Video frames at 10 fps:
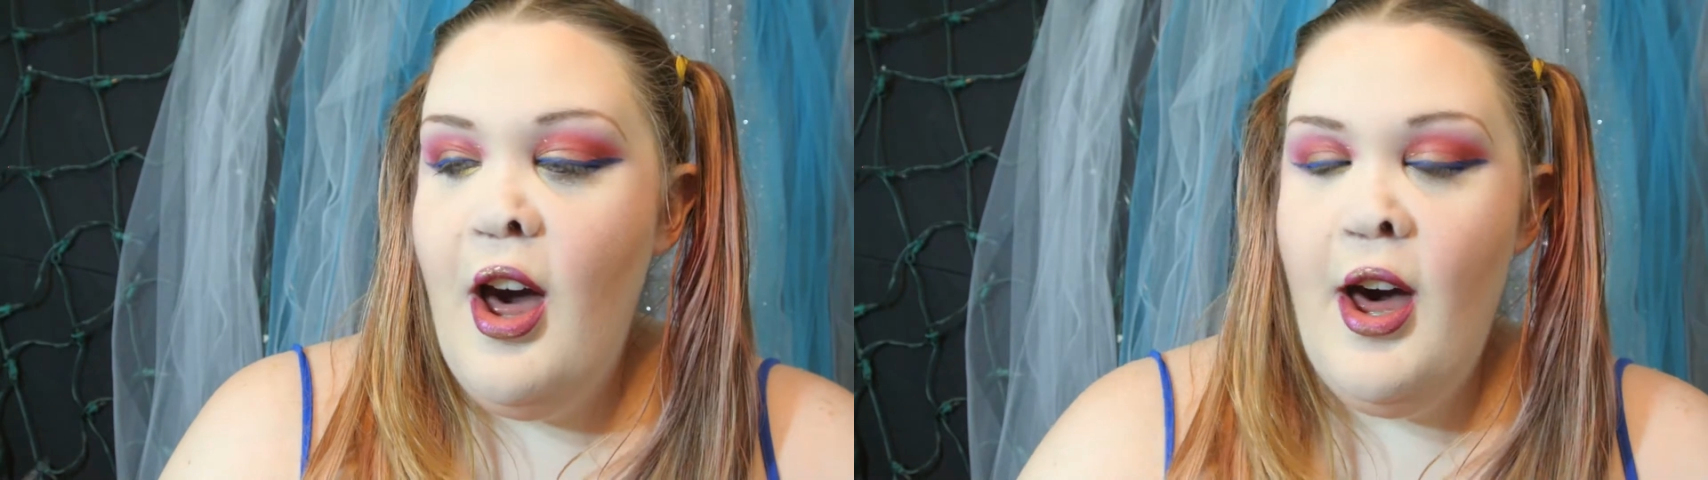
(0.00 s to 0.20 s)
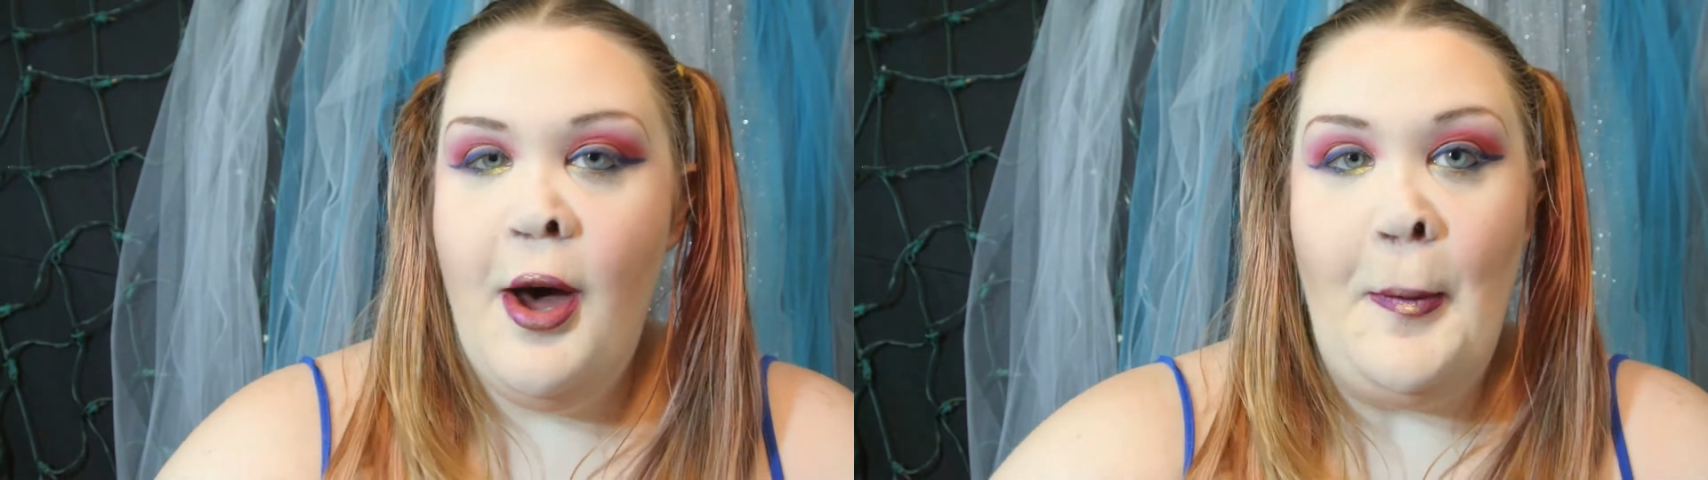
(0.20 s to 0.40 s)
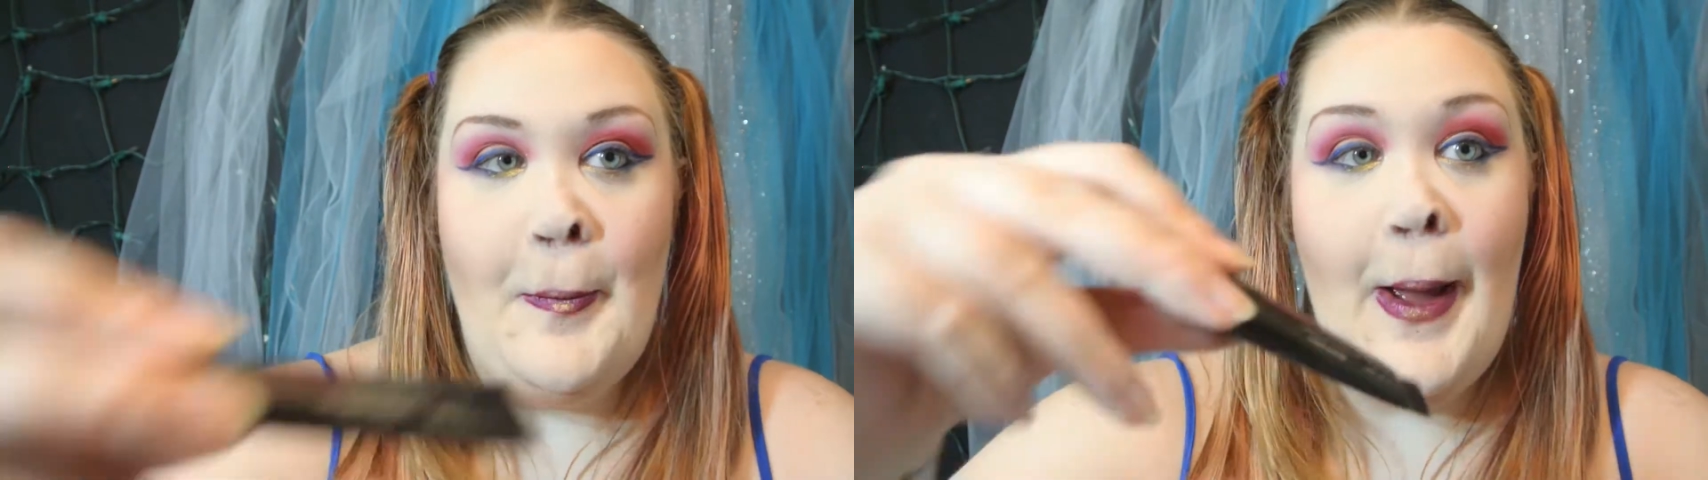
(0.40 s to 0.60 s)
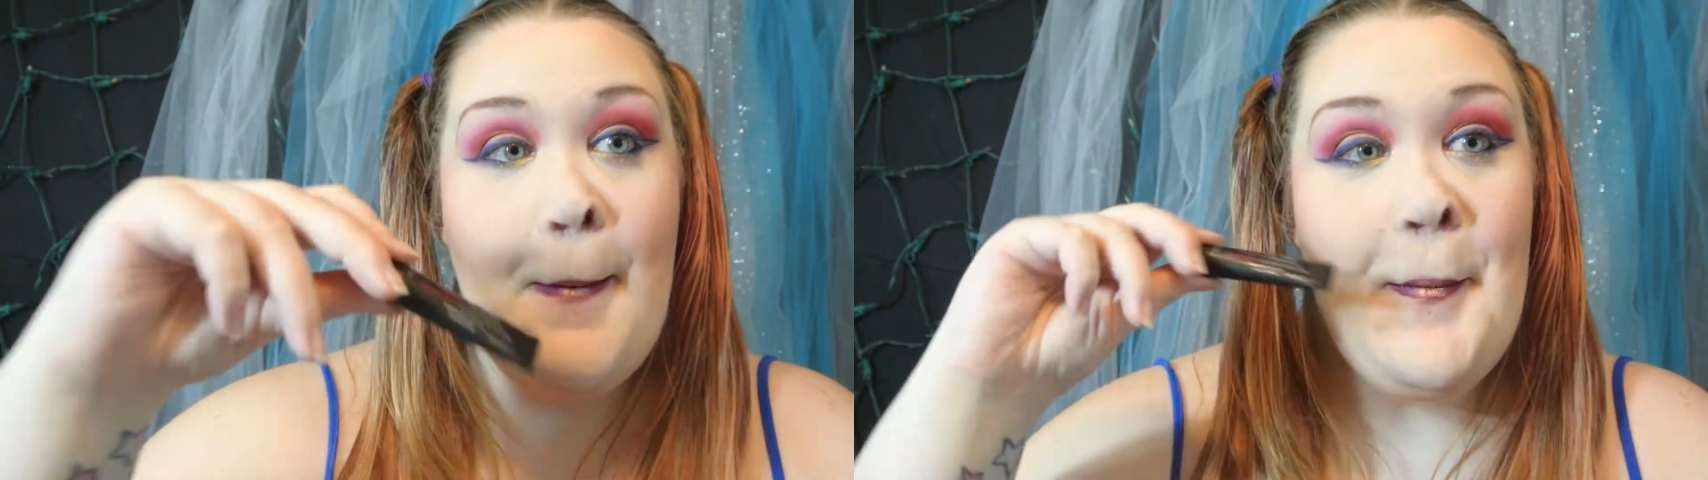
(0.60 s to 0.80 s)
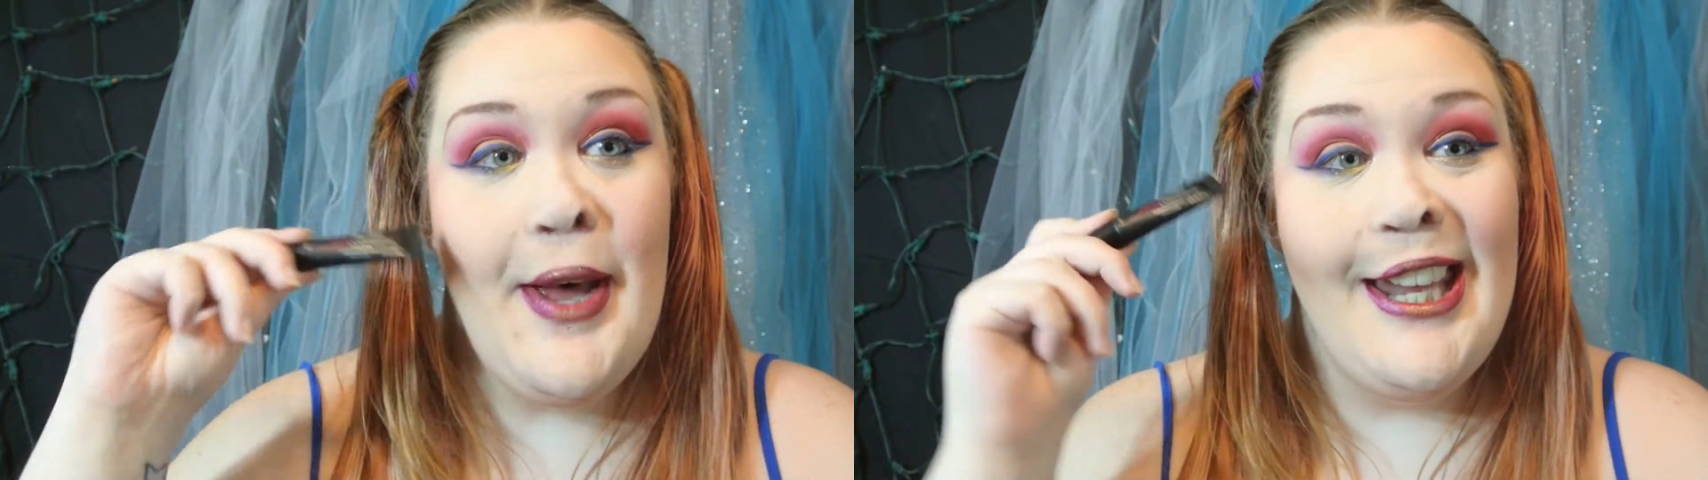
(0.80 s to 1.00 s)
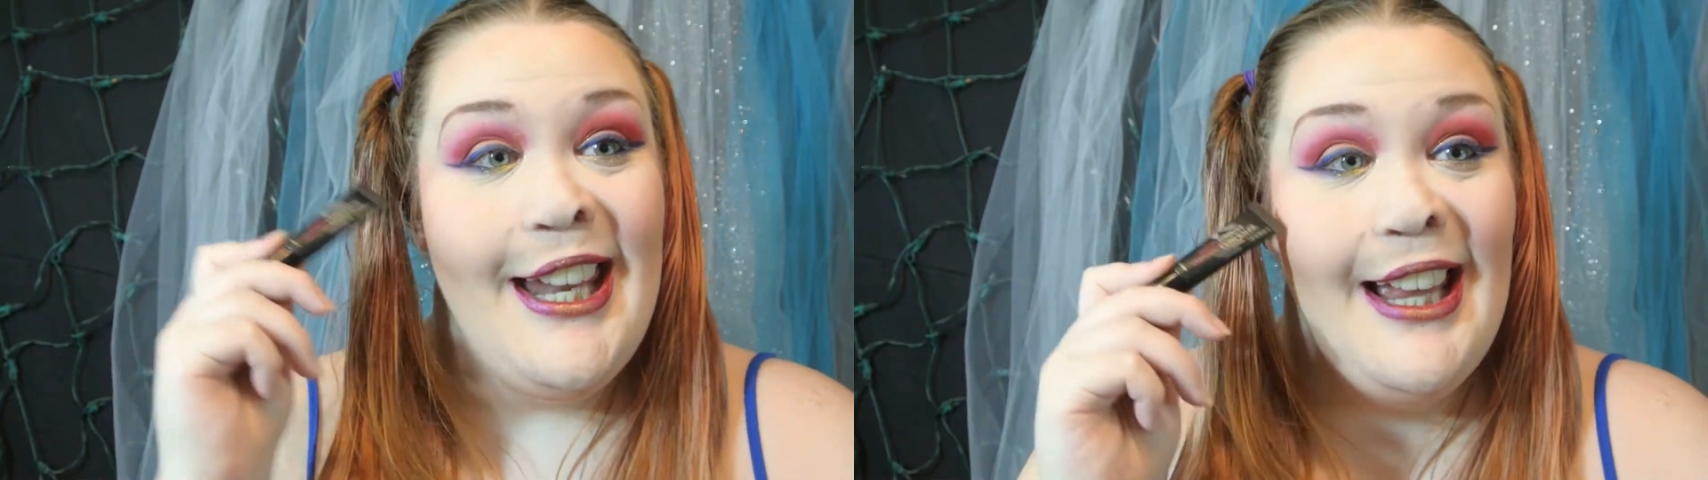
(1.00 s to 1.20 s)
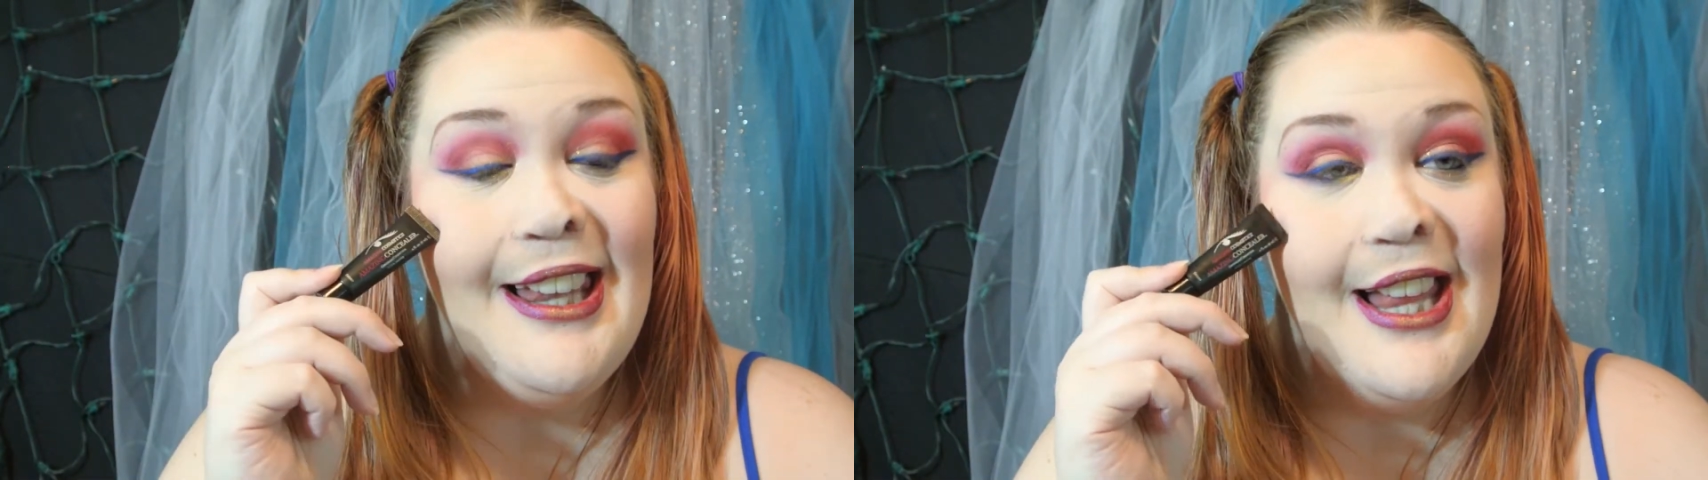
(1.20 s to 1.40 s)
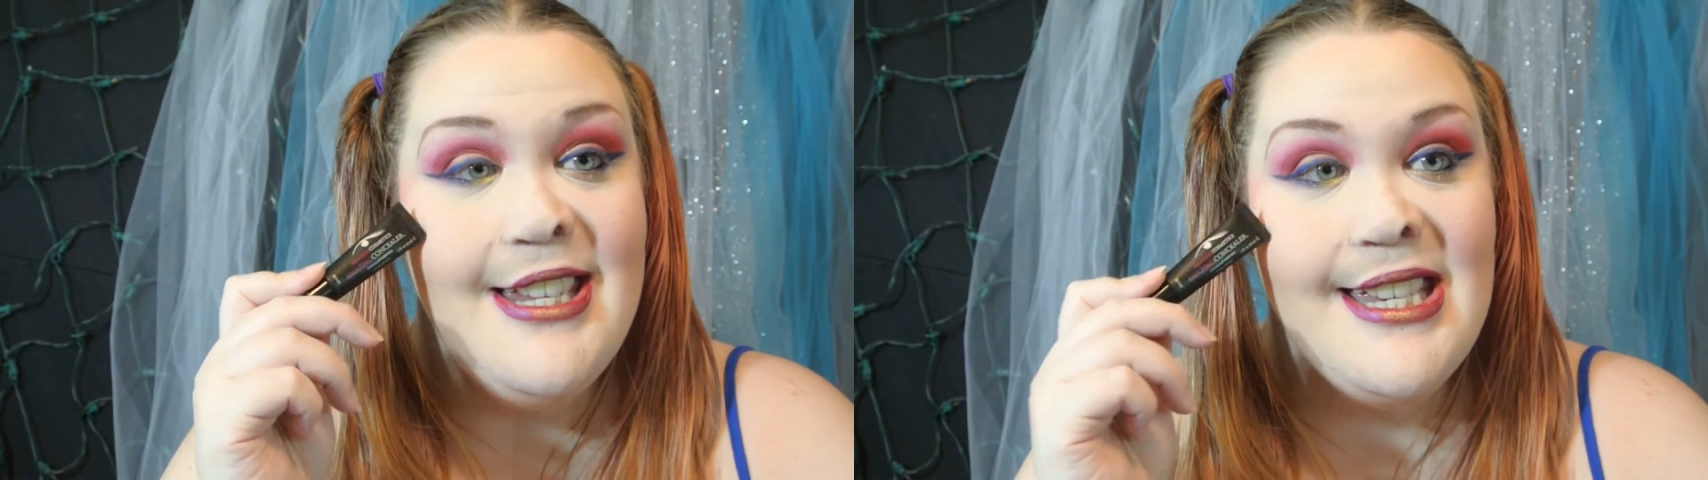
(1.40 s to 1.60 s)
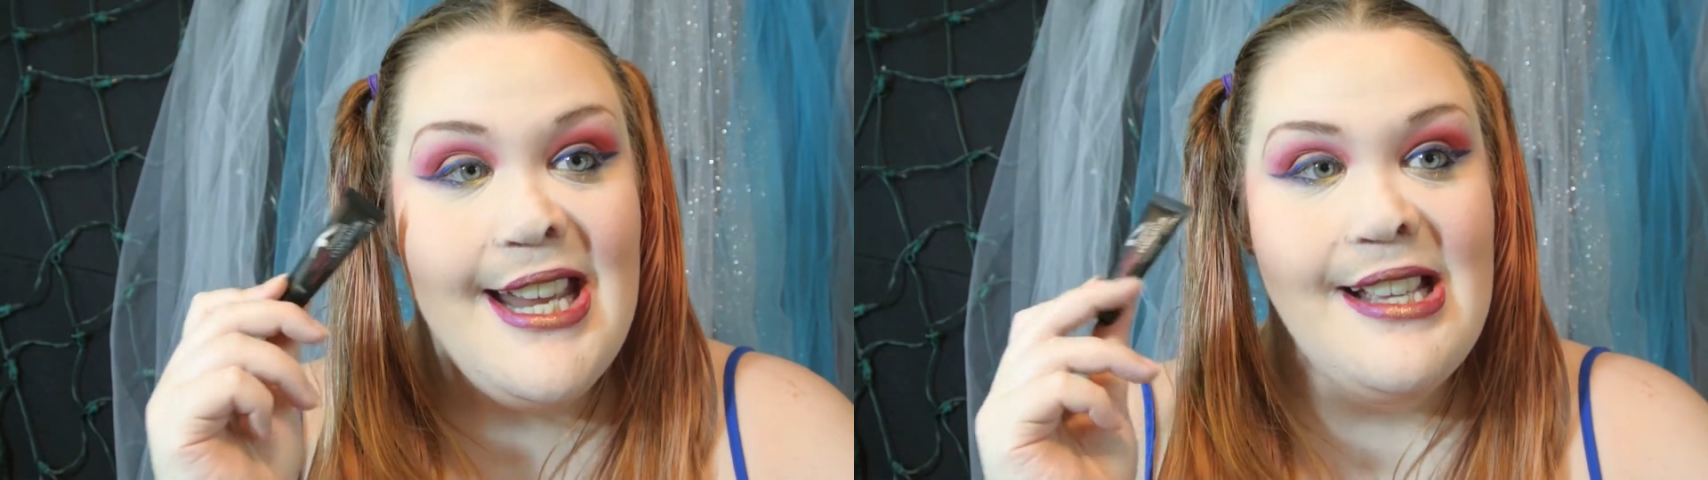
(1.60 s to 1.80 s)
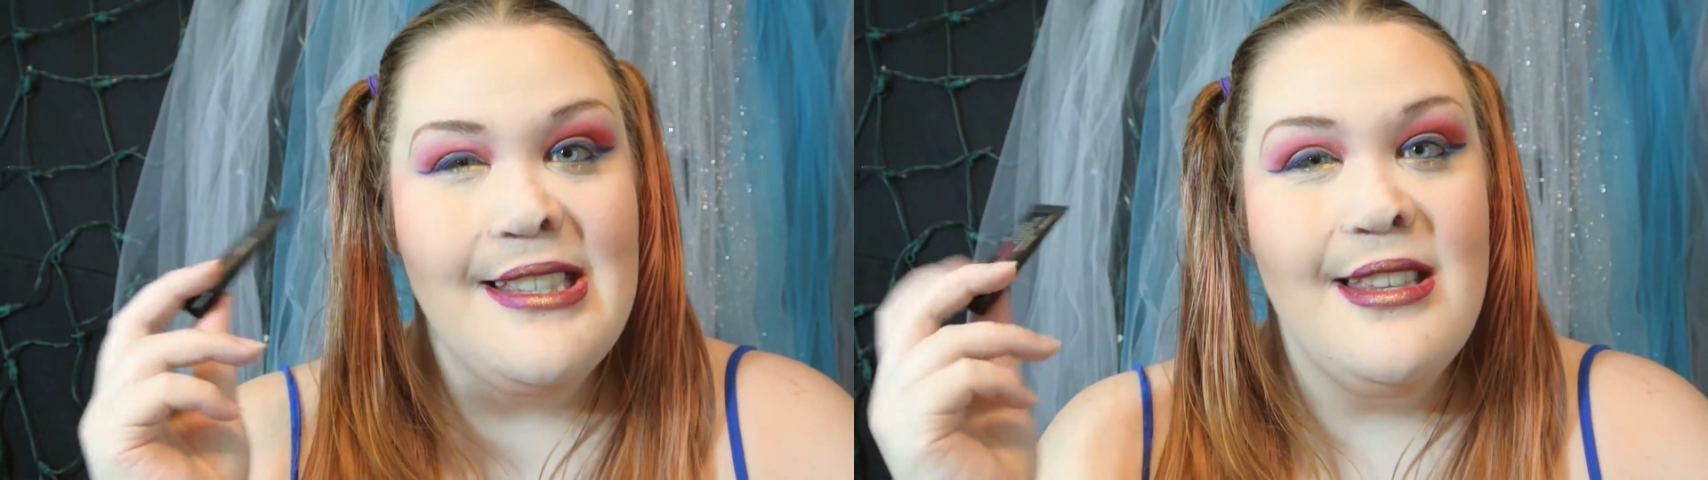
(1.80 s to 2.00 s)
Um, but let's
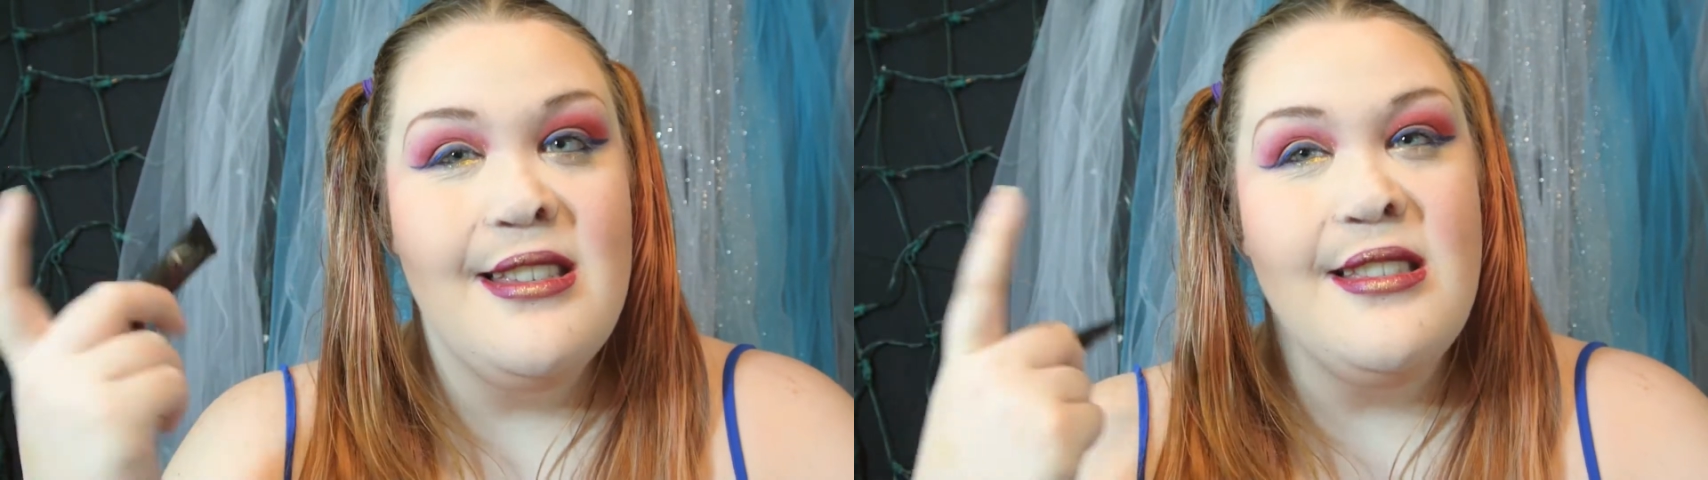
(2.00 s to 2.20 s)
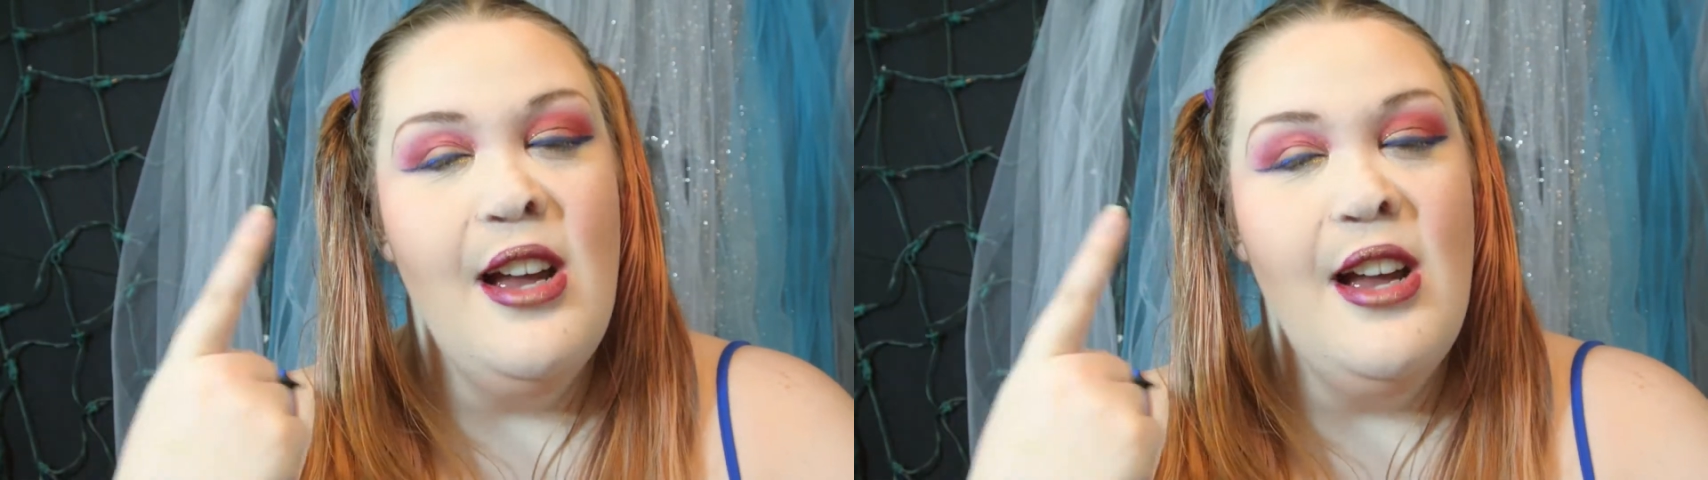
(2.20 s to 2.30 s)
test this